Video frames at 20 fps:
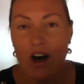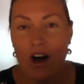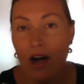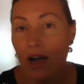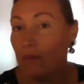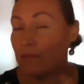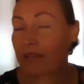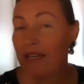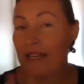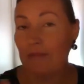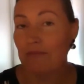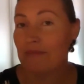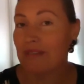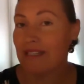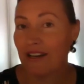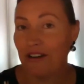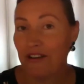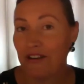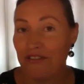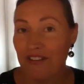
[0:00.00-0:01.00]
Kim
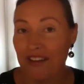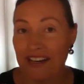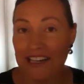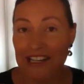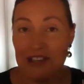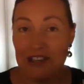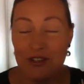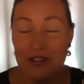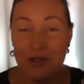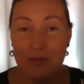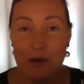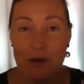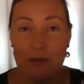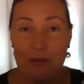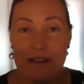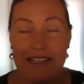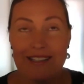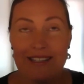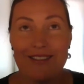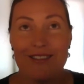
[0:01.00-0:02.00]
Serafini. You spell
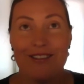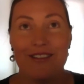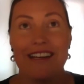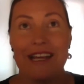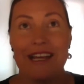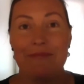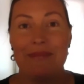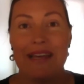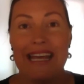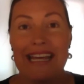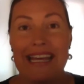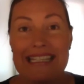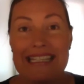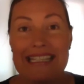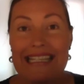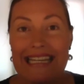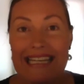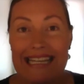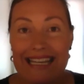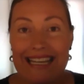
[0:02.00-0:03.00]
my surname
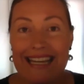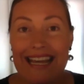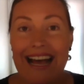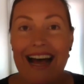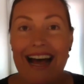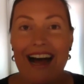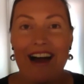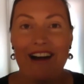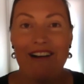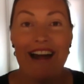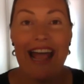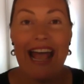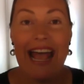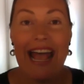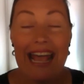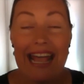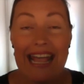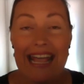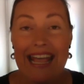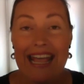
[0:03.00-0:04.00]
Serafini.
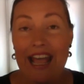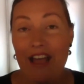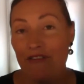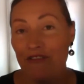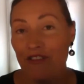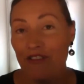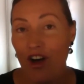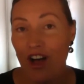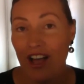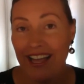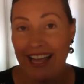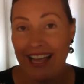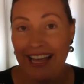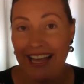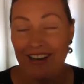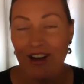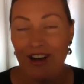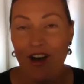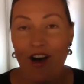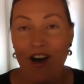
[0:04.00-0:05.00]

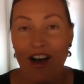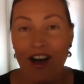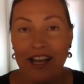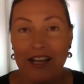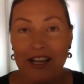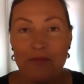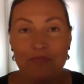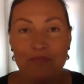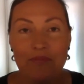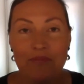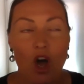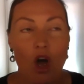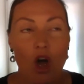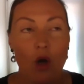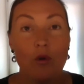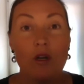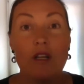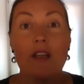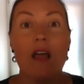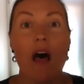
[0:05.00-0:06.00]
I would
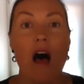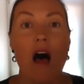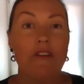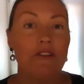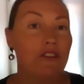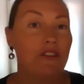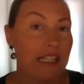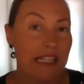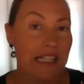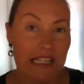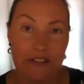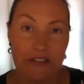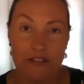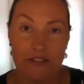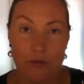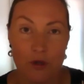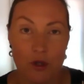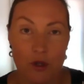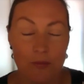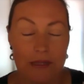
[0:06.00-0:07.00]
love to hear from
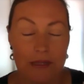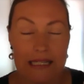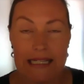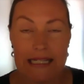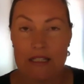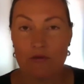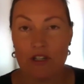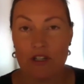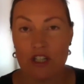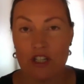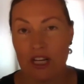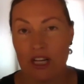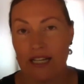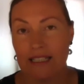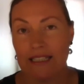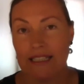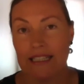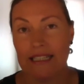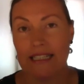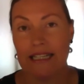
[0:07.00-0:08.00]
you. Please reach out and
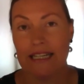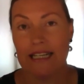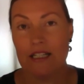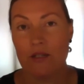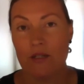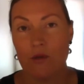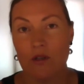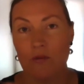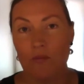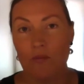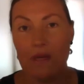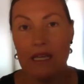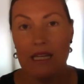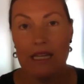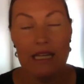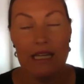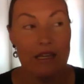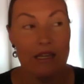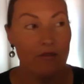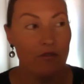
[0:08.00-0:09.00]
connect with me
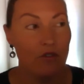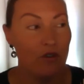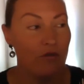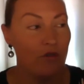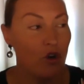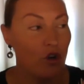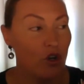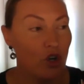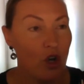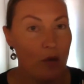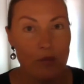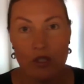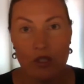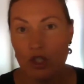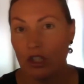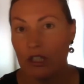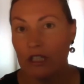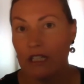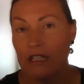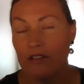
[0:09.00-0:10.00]
if you've got an
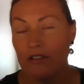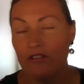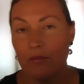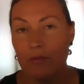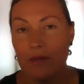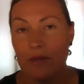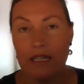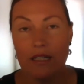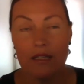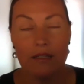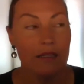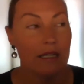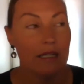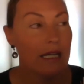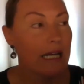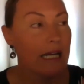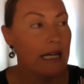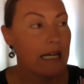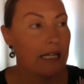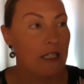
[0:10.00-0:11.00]
opportunity for me to
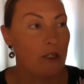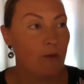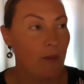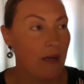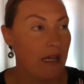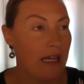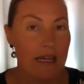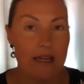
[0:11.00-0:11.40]
speak